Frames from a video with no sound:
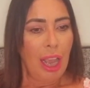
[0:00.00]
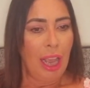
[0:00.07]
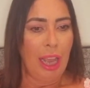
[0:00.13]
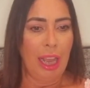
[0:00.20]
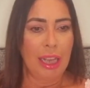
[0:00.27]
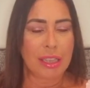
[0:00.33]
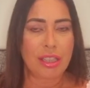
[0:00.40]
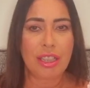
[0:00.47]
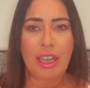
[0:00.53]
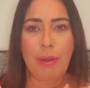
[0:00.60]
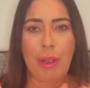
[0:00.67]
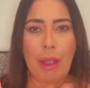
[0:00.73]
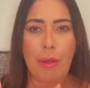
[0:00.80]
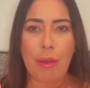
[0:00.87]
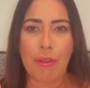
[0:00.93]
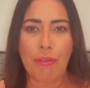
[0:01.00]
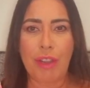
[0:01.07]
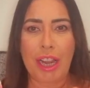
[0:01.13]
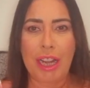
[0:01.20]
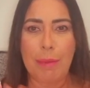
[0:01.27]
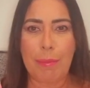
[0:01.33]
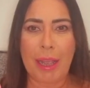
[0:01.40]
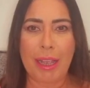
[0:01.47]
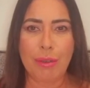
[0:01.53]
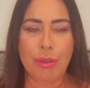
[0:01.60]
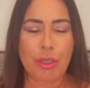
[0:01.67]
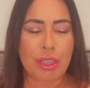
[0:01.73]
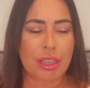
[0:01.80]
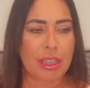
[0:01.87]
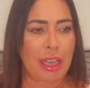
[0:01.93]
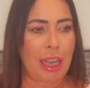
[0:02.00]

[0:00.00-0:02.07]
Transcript: I uh, don't know how I feel about